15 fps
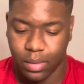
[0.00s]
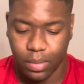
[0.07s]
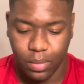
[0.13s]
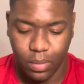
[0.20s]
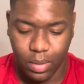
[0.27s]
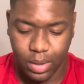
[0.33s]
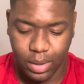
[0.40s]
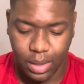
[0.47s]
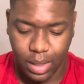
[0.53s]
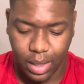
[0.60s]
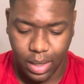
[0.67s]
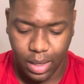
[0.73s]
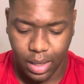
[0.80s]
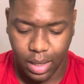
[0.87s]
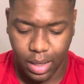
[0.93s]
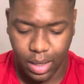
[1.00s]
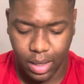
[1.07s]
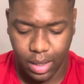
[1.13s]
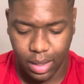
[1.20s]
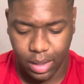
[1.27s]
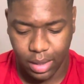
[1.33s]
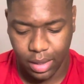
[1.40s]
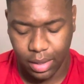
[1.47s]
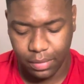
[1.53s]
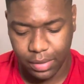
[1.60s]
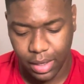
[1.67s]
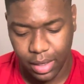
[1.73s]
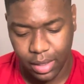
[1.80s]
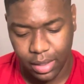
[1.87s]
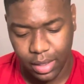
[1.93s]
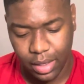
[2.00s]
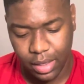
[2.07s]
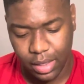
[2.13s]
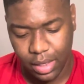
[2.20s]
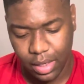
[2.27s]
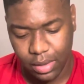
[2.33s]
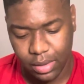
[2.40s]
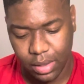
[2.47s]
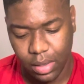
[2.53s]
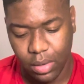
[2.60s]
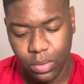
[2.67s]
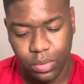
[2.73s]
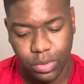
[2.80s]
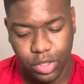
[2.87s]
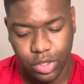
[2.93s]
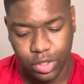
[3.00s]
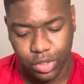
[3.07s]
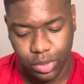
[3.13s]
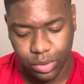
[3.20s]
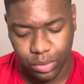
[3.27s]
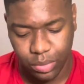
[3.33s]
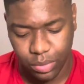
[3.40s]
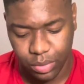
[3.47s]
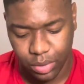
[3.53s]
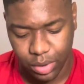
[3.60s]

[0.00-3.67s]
Once I left out of there, then I was like, oh shoot.